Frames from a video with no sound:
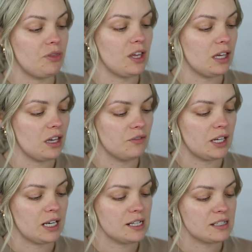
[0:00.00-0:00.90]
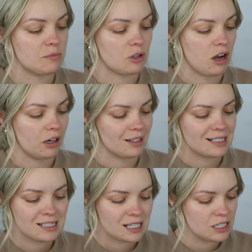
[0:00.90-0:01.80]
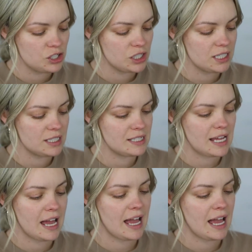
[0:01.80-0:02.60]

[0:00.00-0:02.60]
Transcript: I'm thinking of getting some longer extensions,